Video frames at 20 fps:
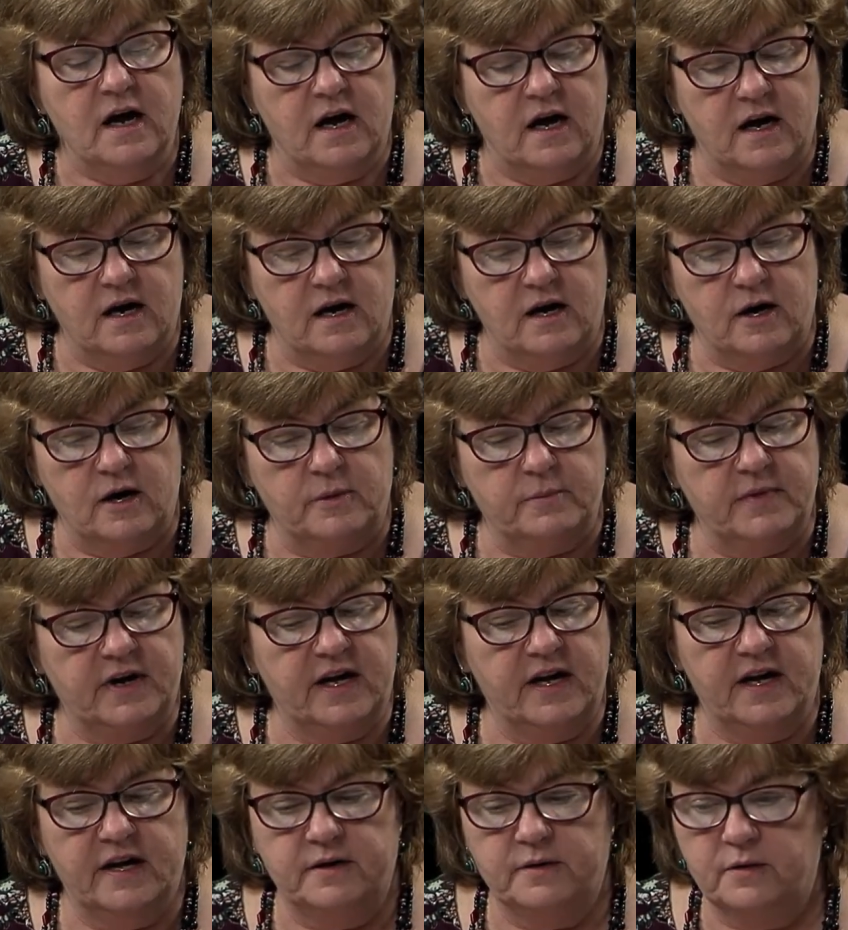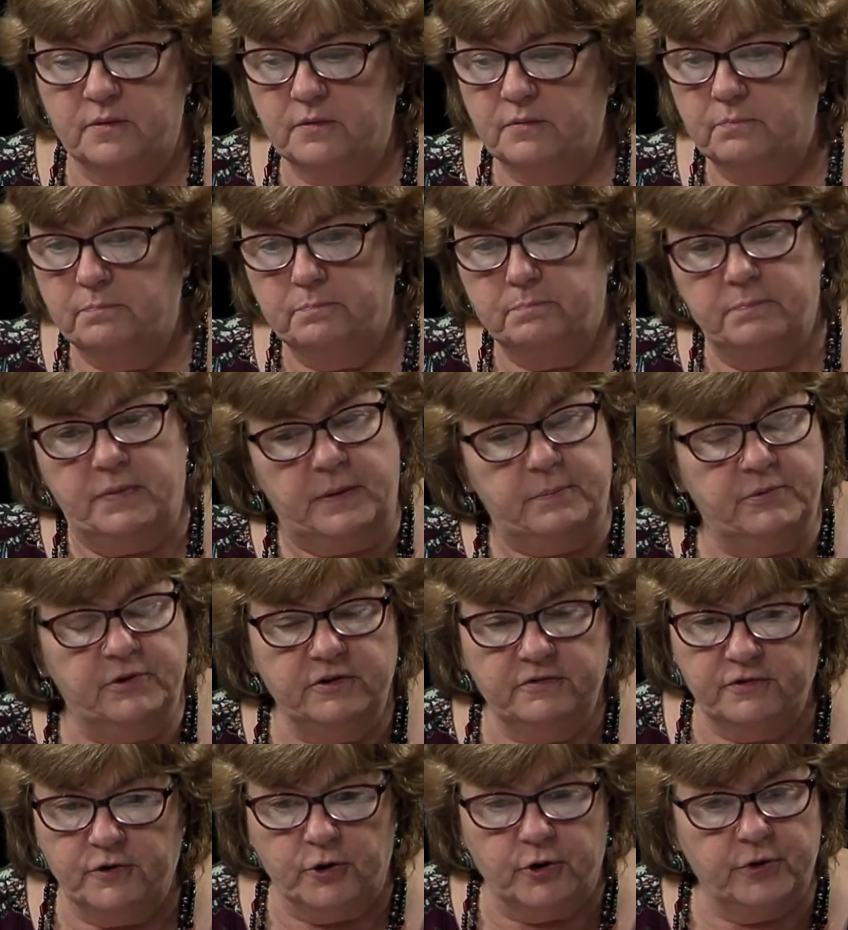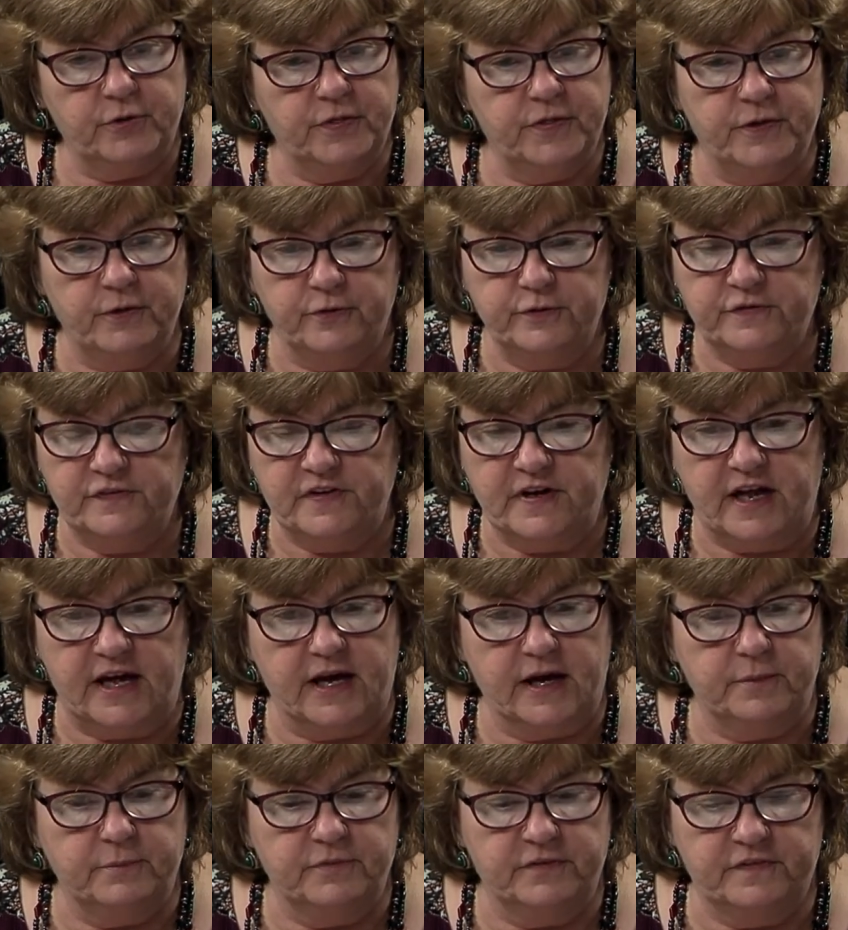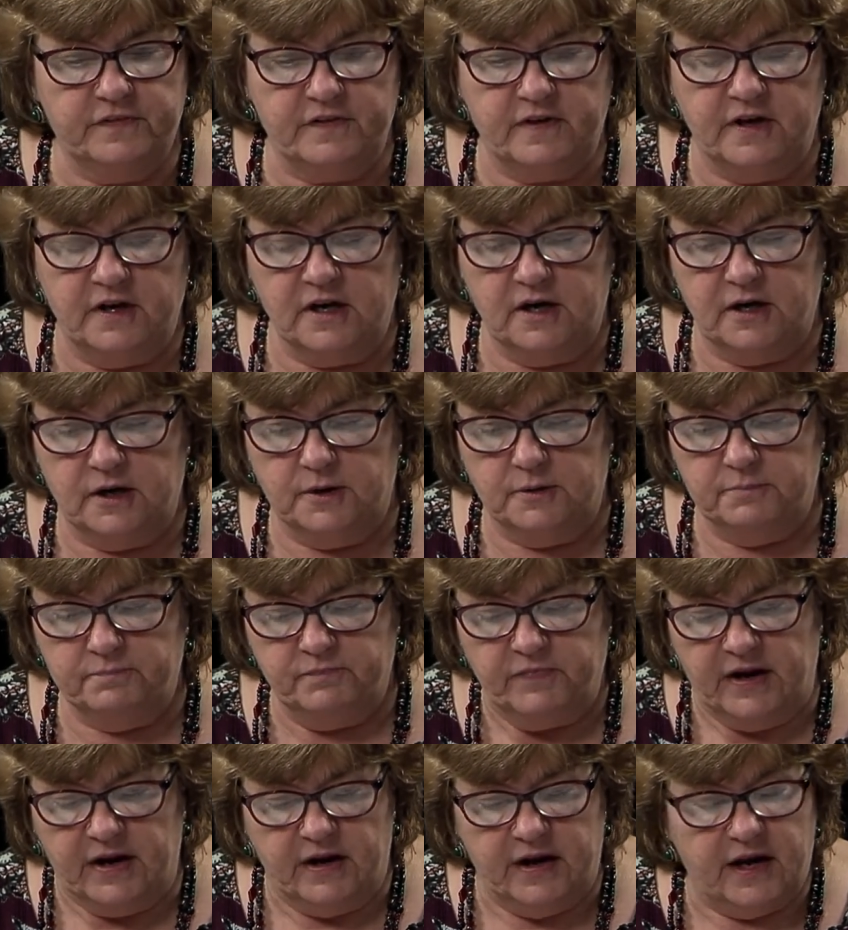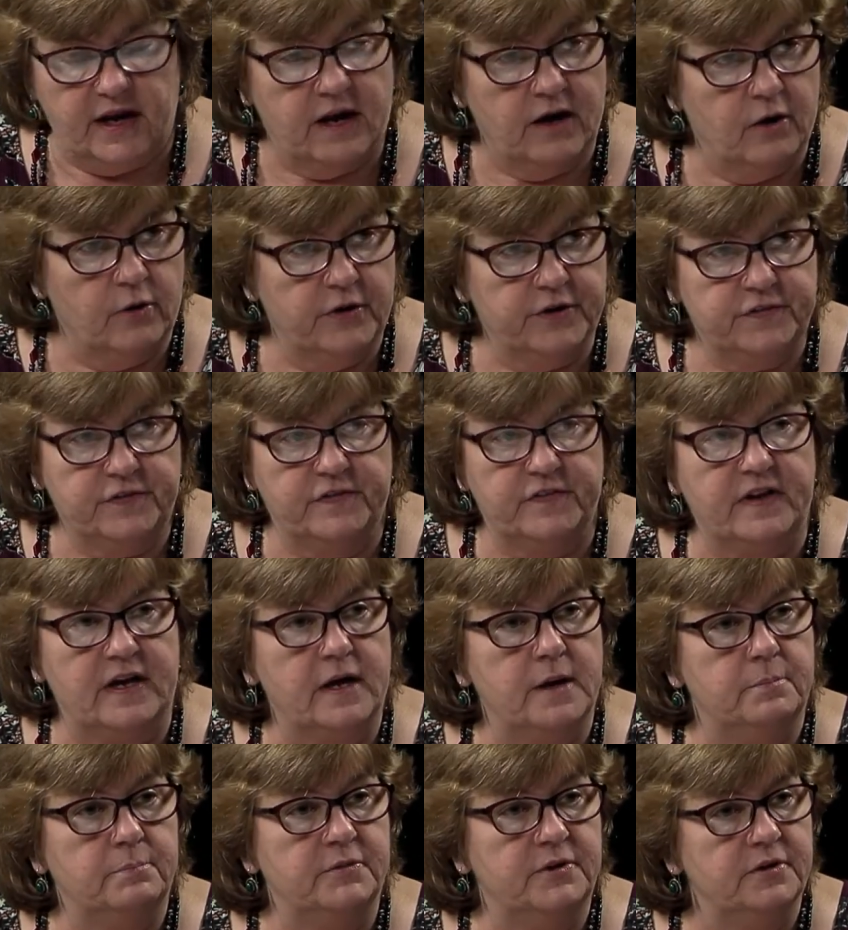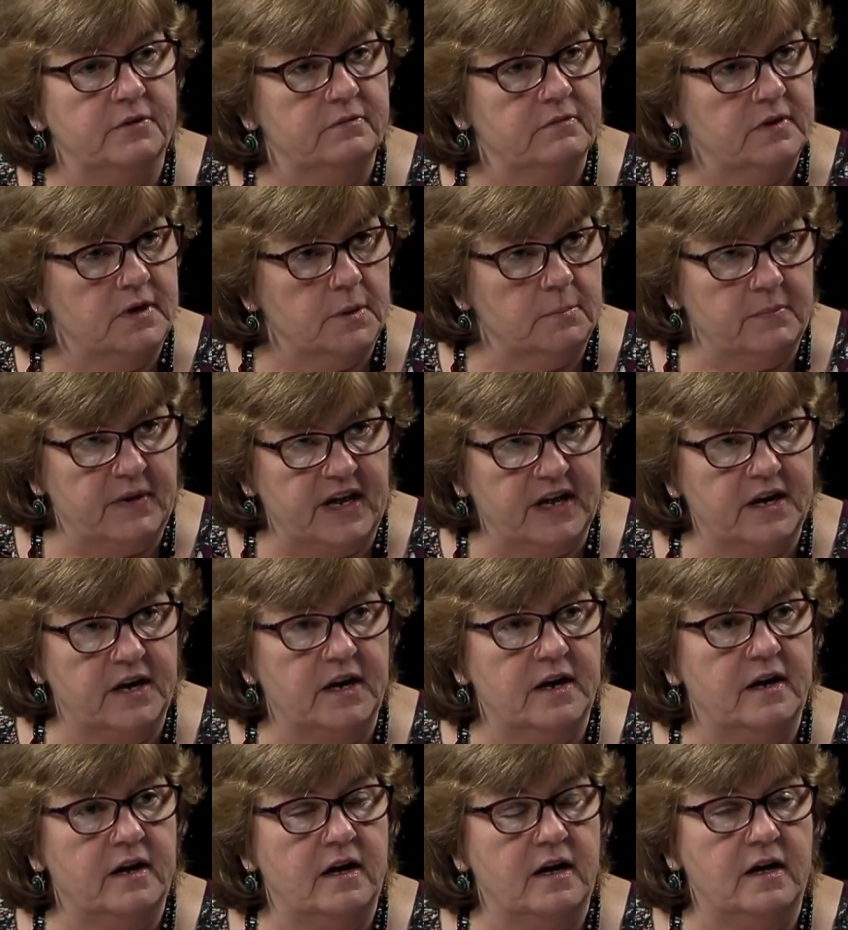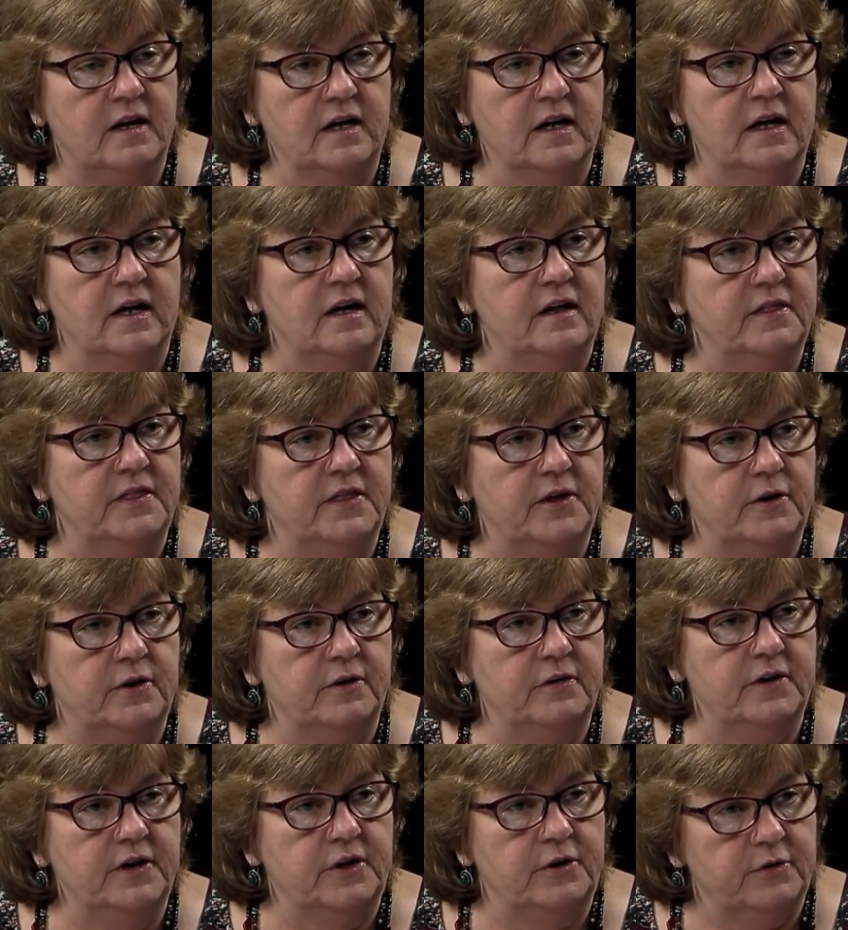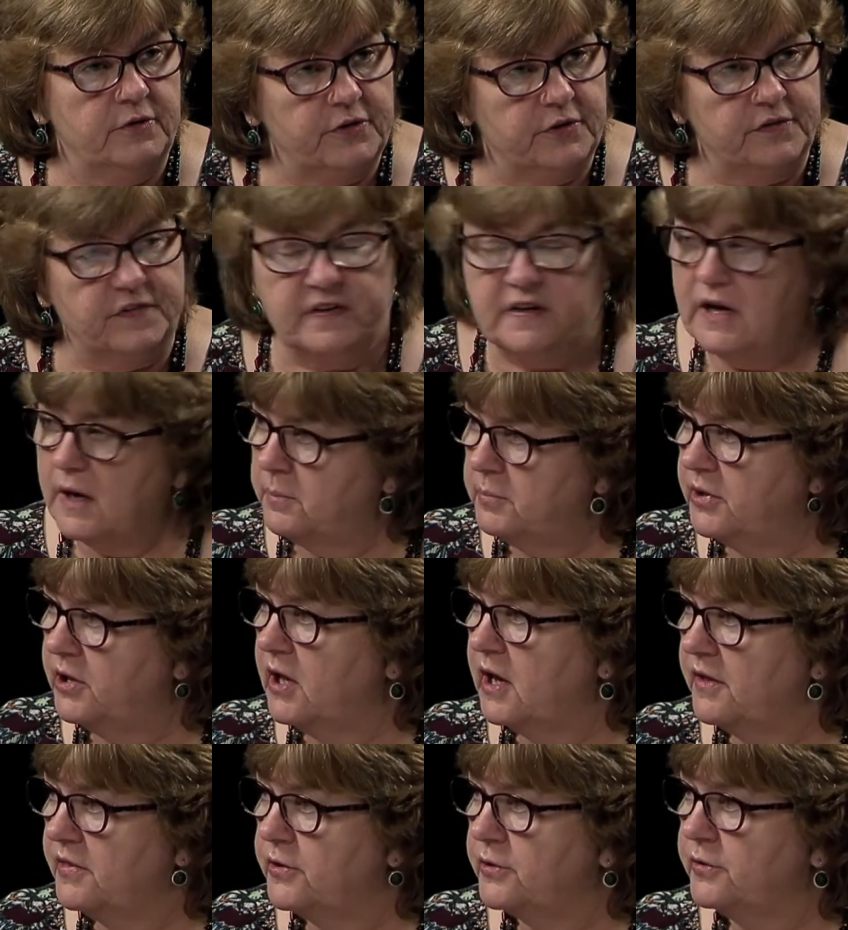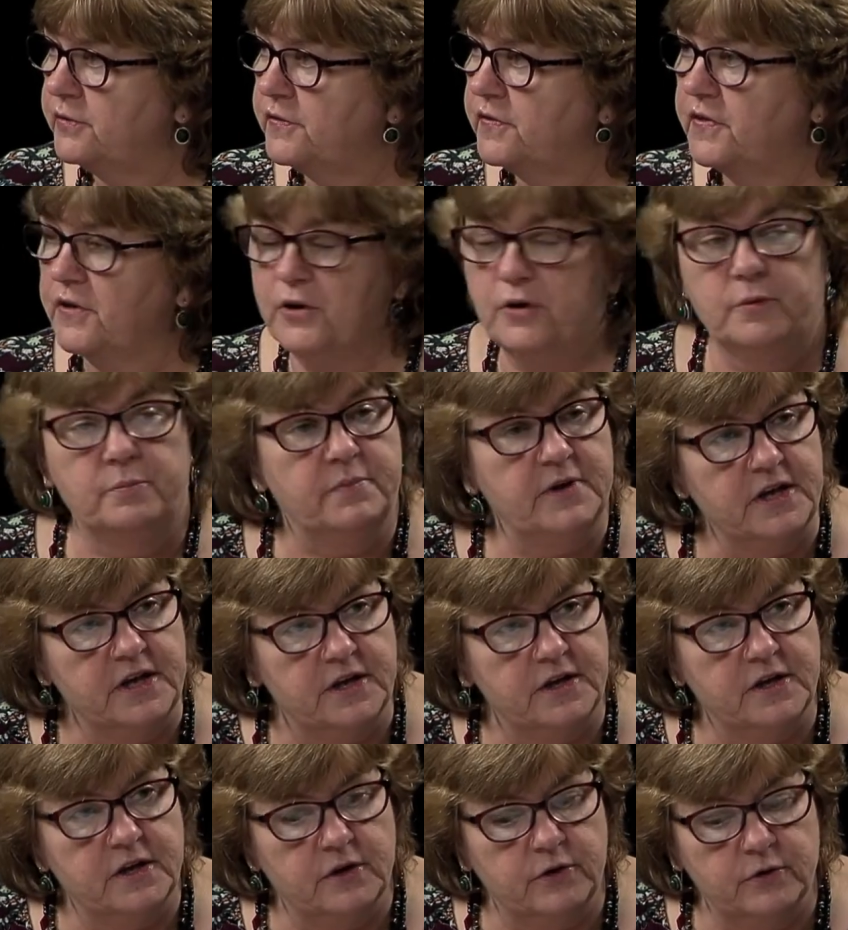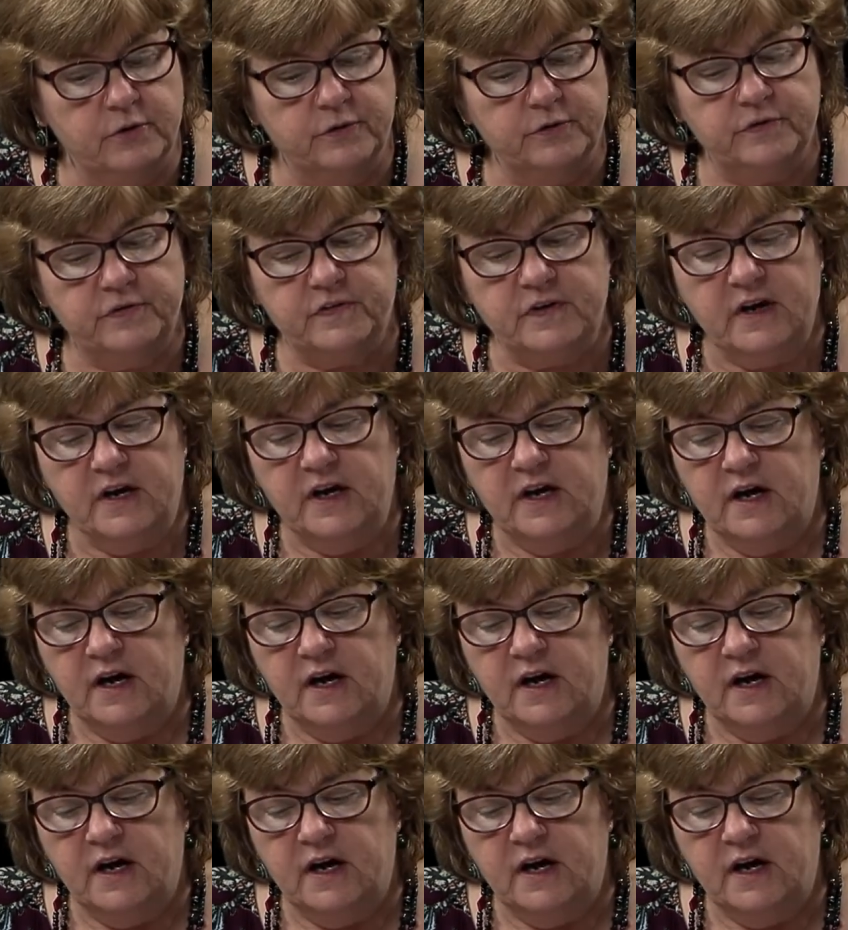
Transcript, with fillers: Um, and people have heard those names, um, Aricept, Namenda, there, you know, there's a couple others that are mm-hmm. being used.